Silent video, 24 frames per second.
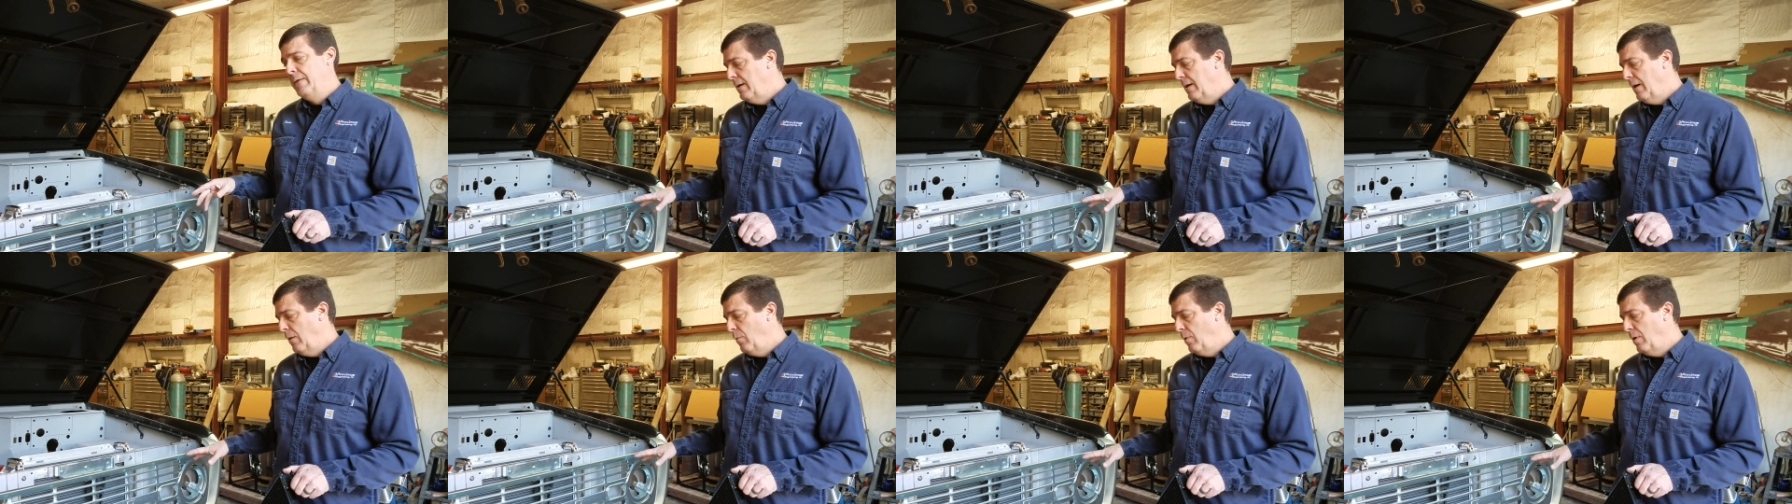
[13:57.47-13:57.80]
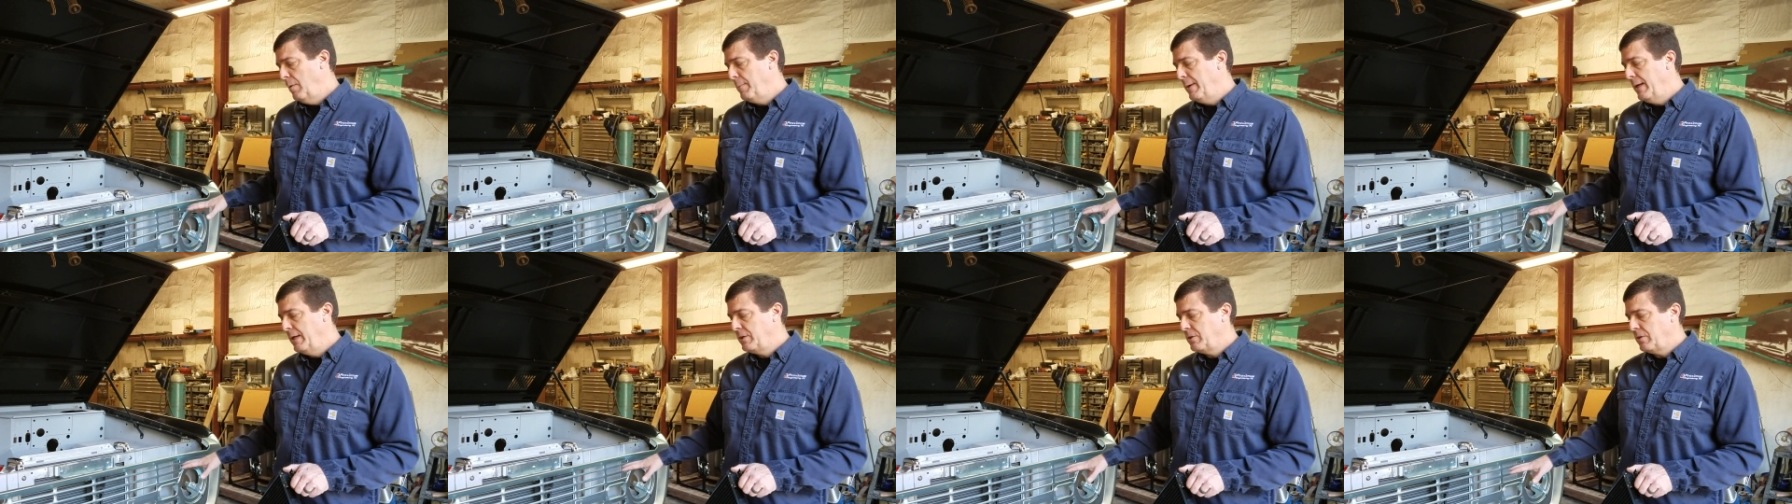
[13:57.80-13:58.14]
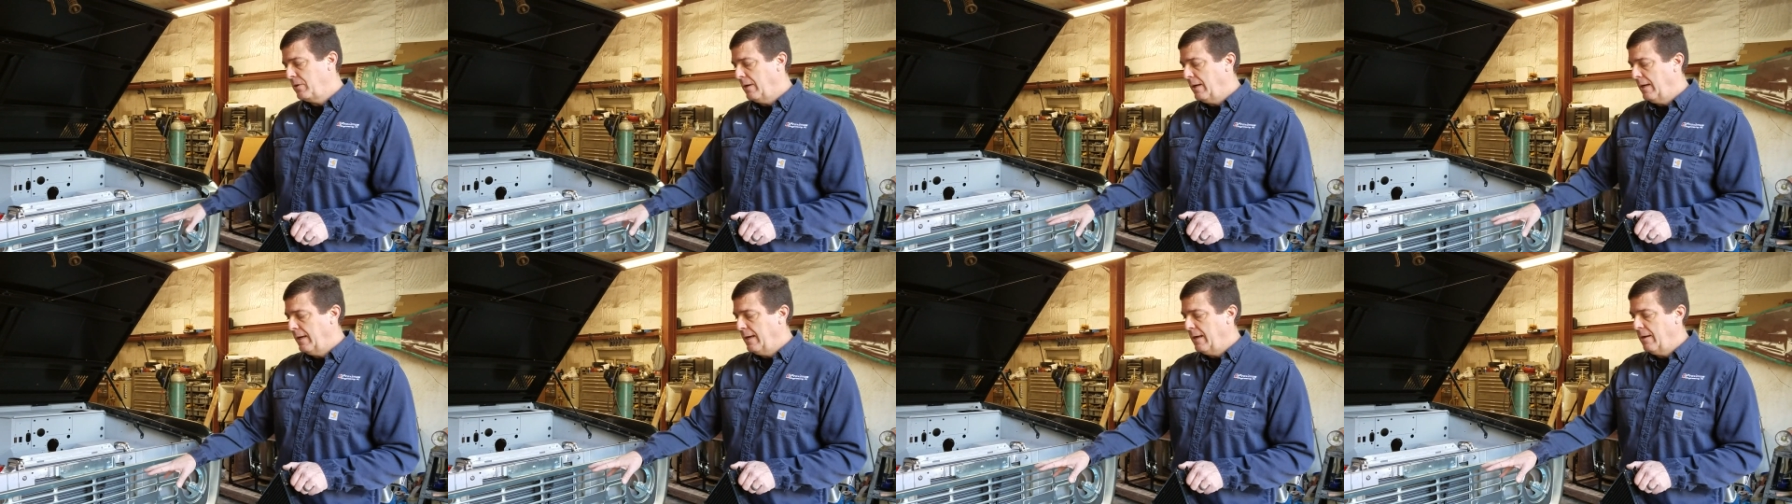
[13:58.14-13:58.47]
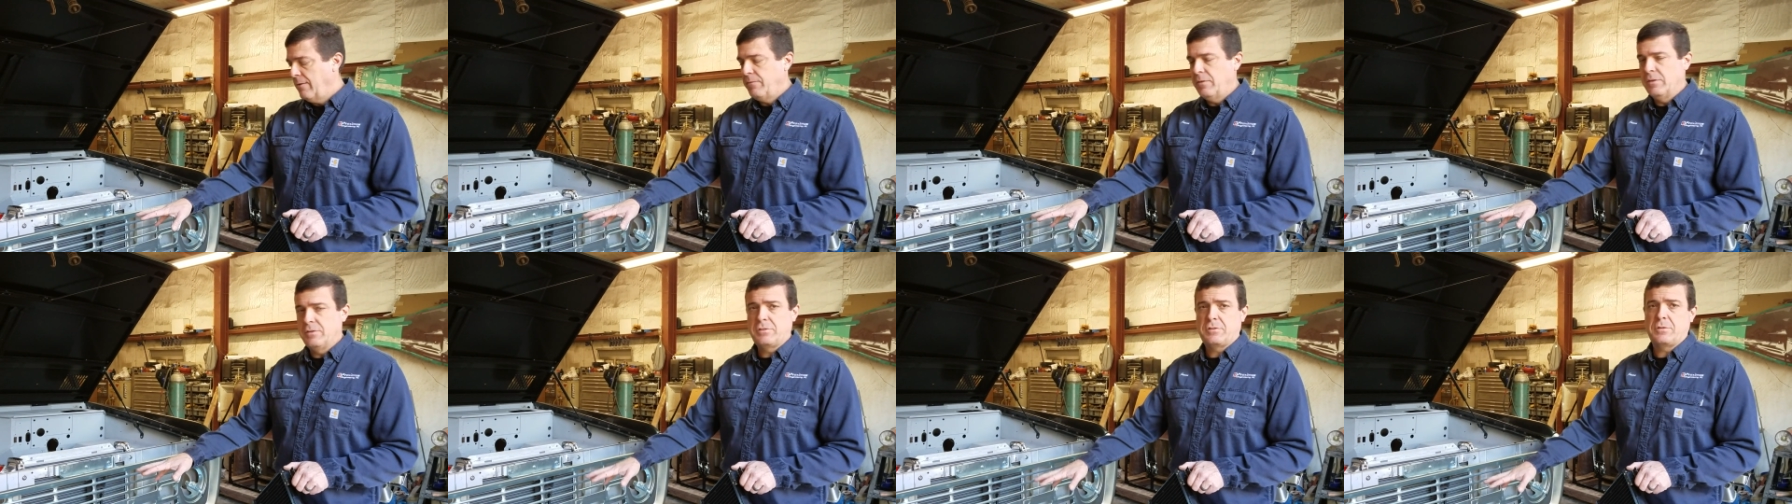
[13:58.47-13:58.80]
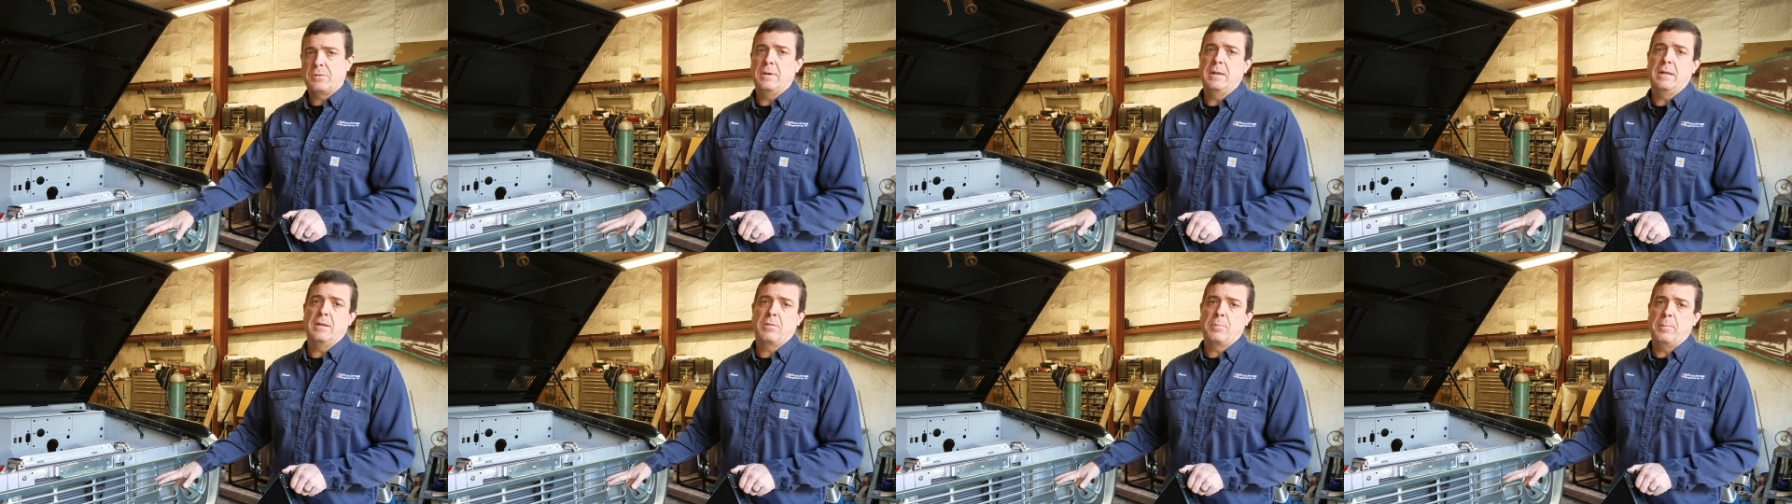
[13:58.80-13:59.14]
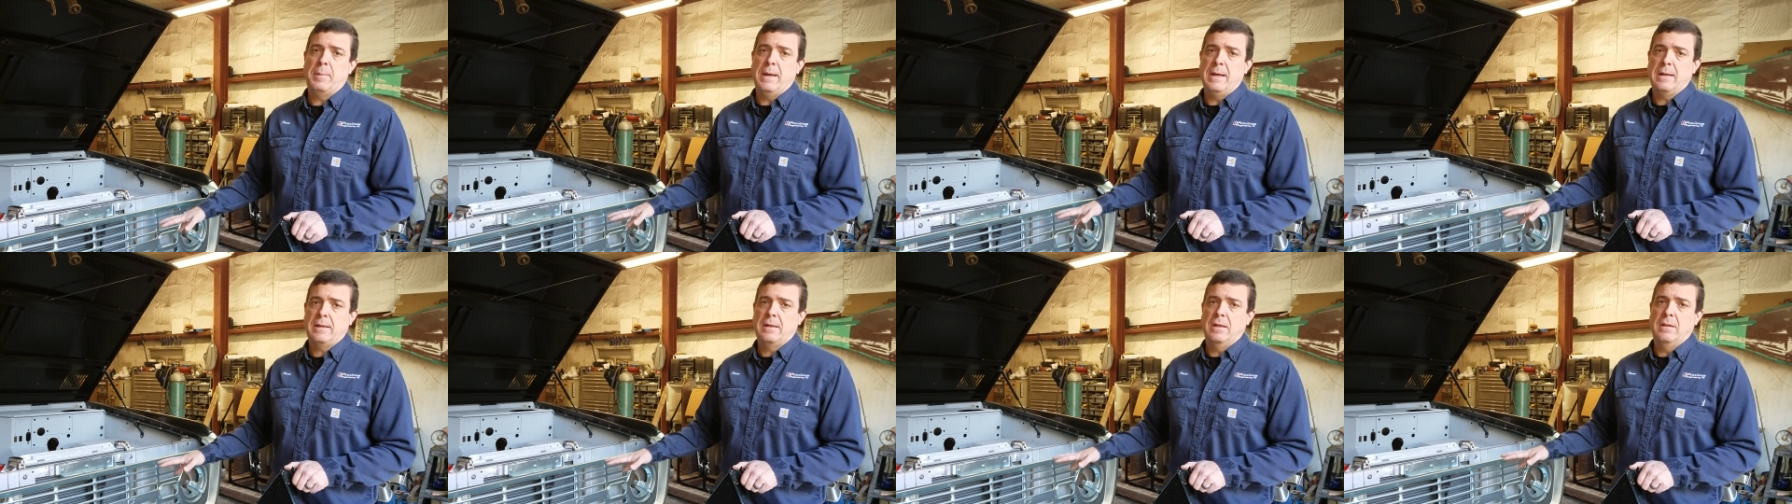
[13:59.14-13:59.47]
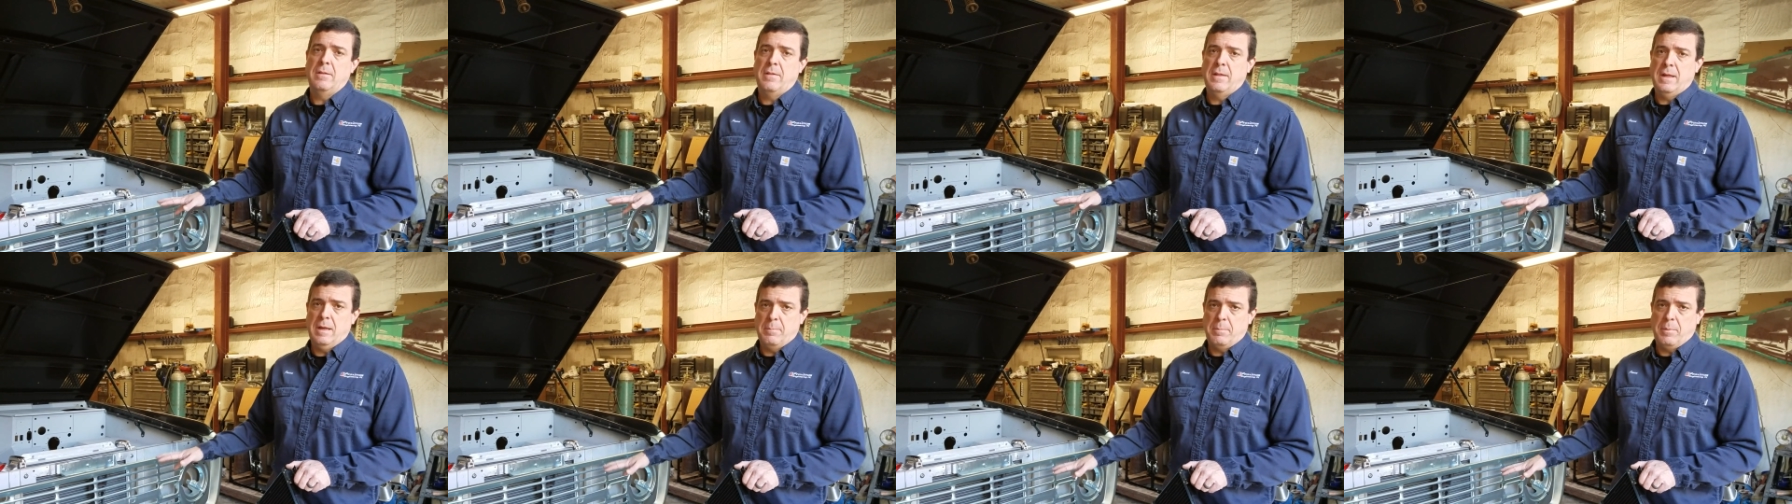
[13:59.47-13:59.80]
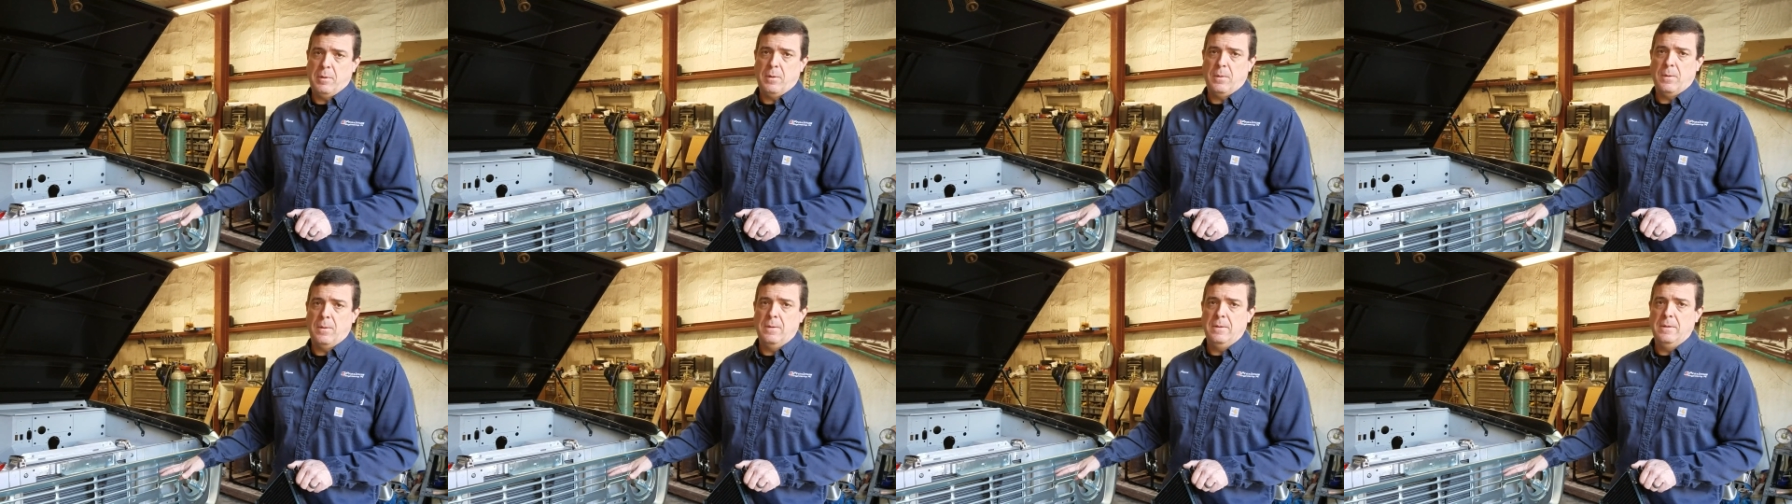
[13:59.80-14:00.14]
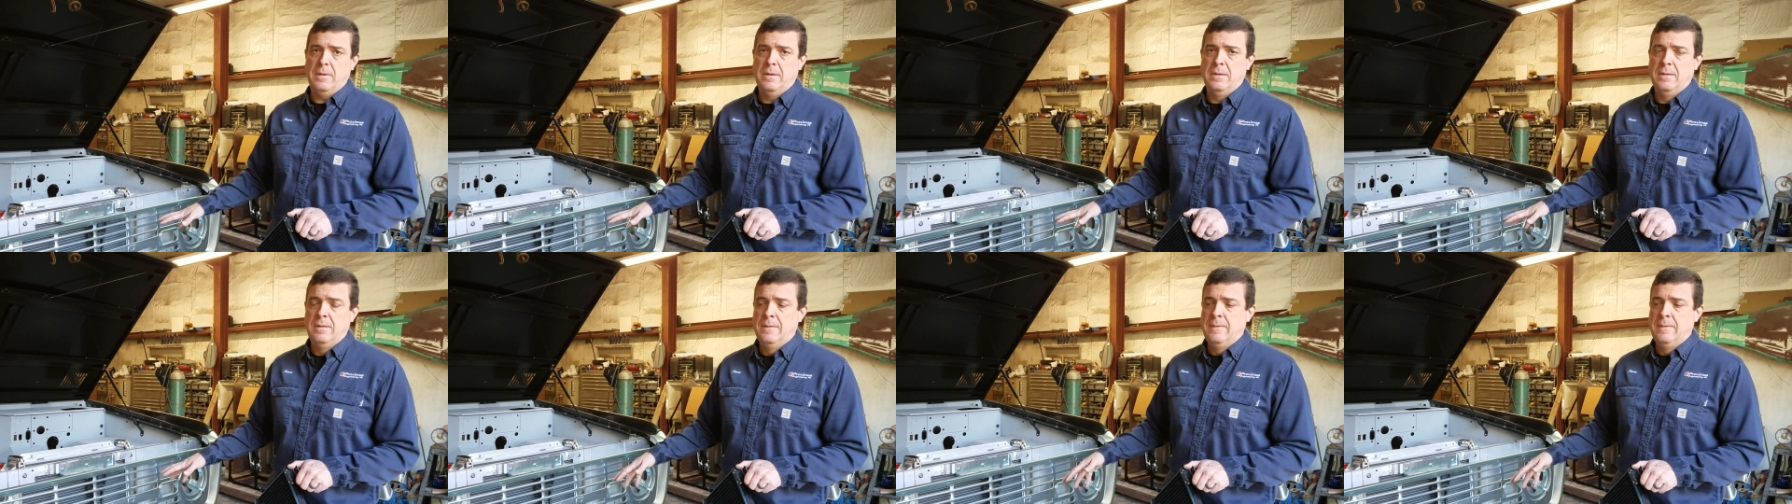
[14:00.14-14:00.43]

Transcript: I want to make sure I have the strength back in that part.